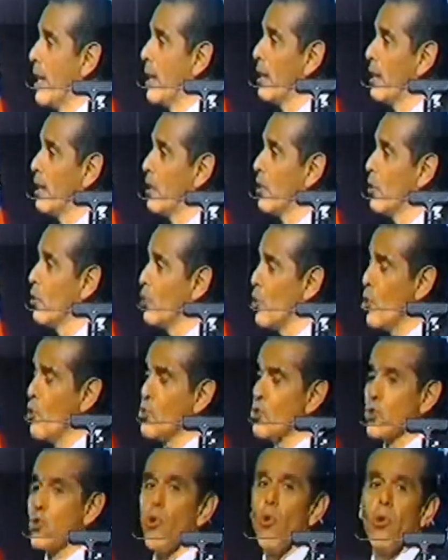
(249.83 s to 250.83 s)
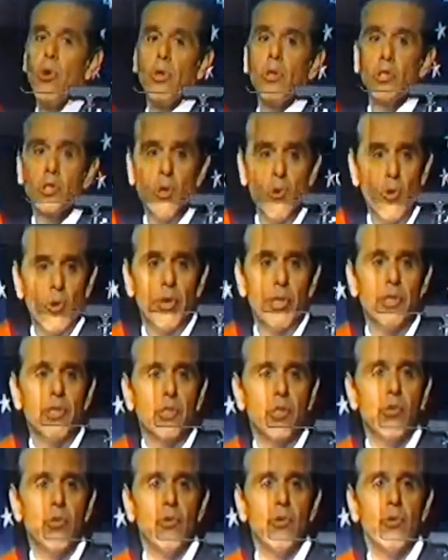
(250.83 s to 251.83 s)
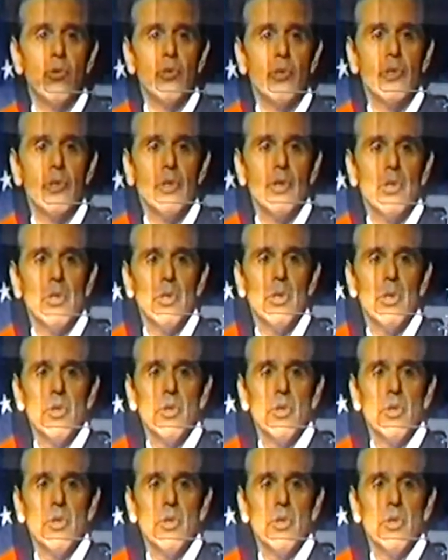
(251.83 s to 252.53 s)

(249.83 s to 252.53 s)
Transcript: While low-scoring schools,